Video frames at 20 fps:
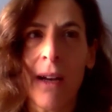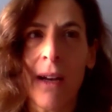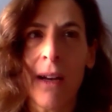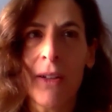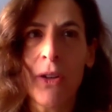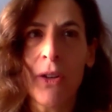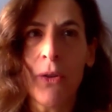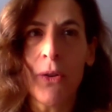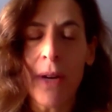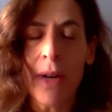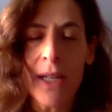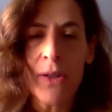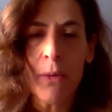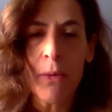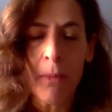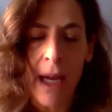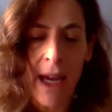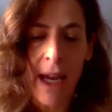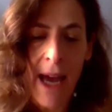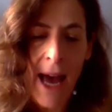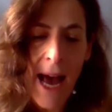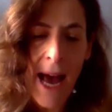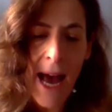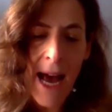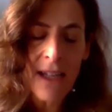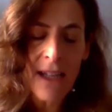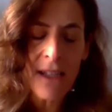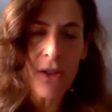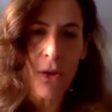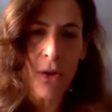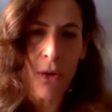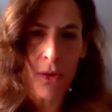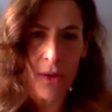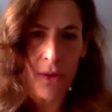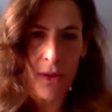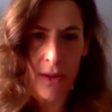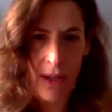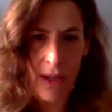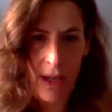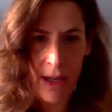your resume has
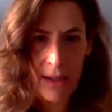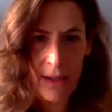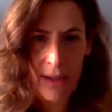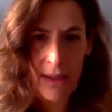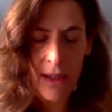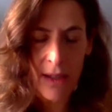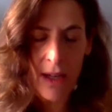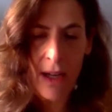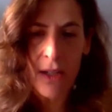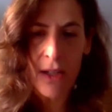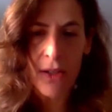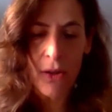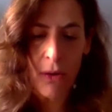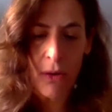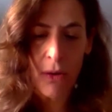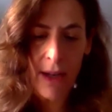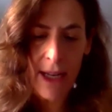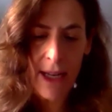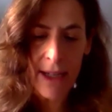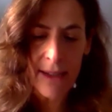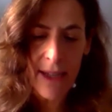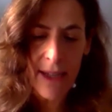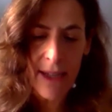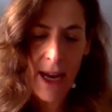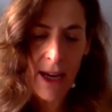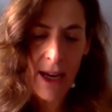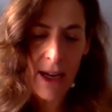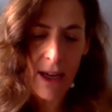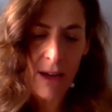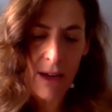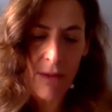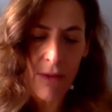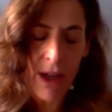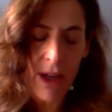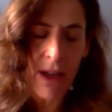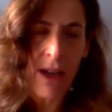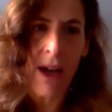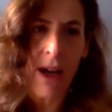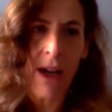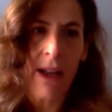those things. So let's say
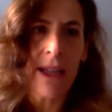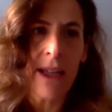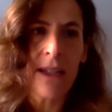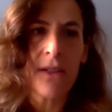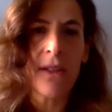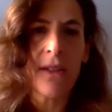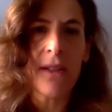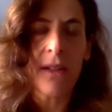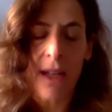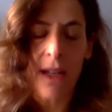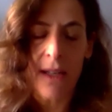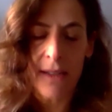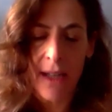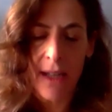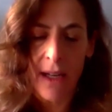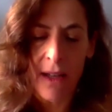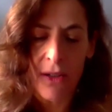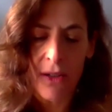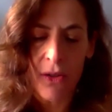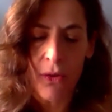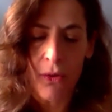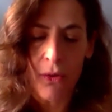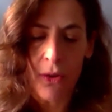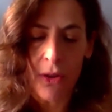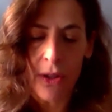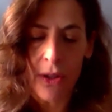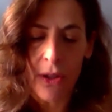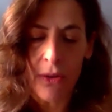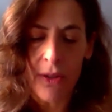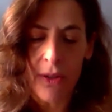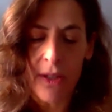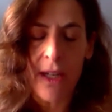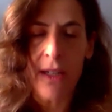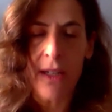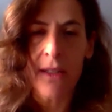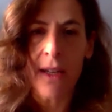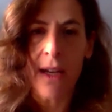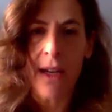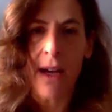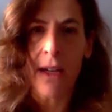even let's say that you
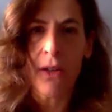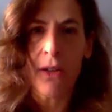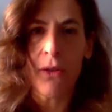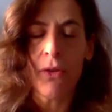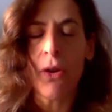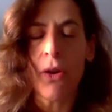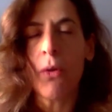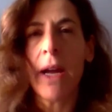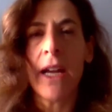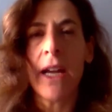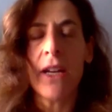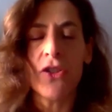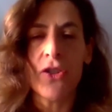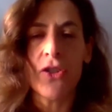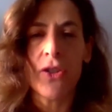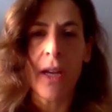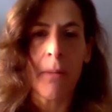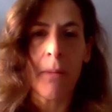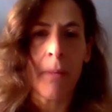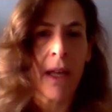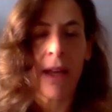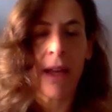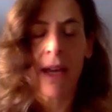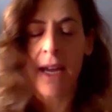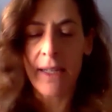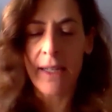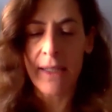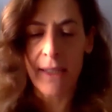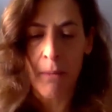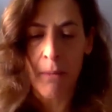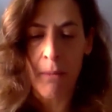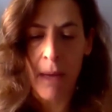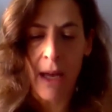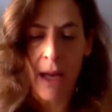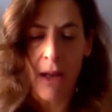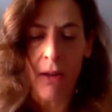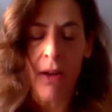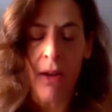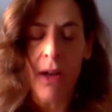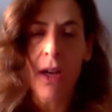did HTML,
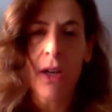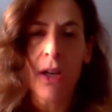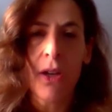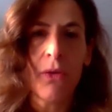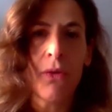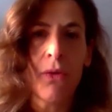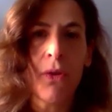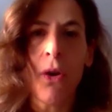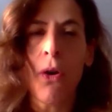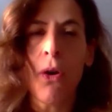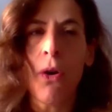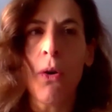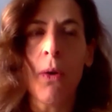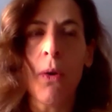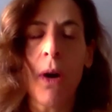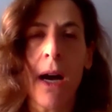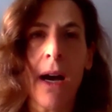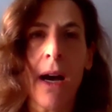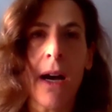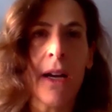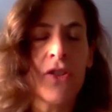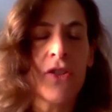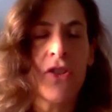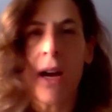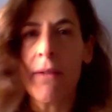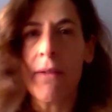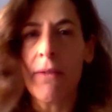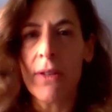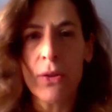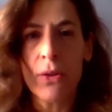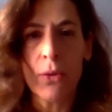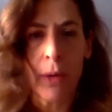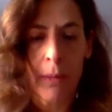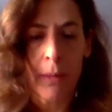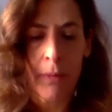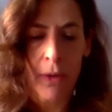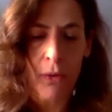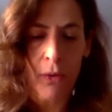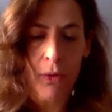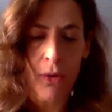XML,
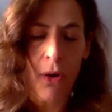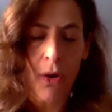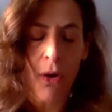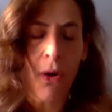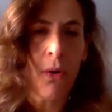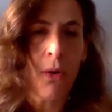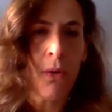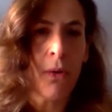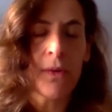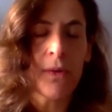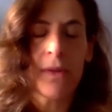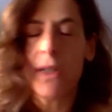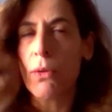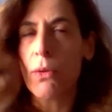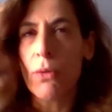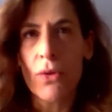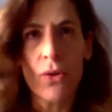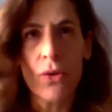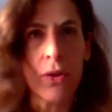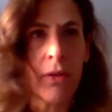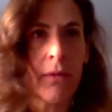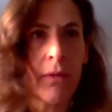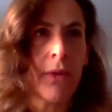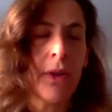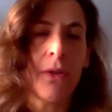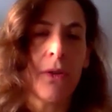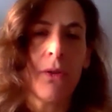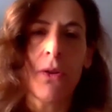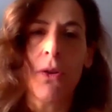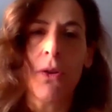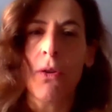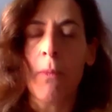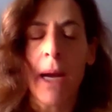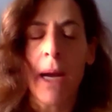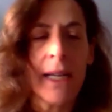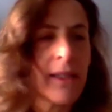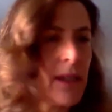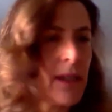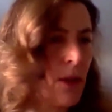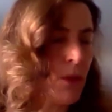JavaScript, SQL Server,
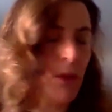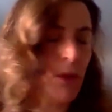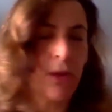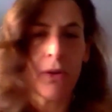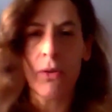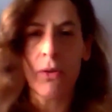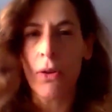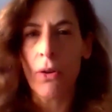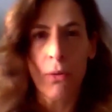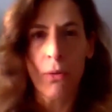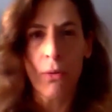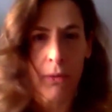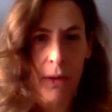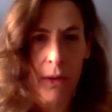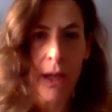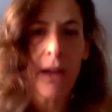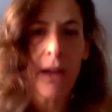MySQL,